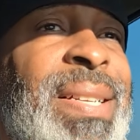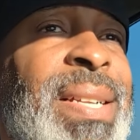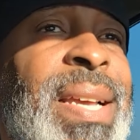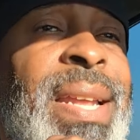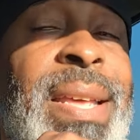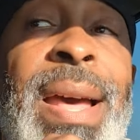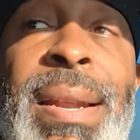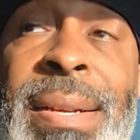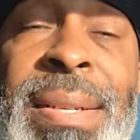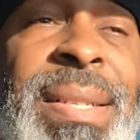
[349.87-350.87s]
I gotta get
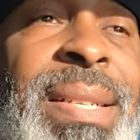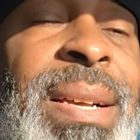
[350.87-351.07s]
out of here.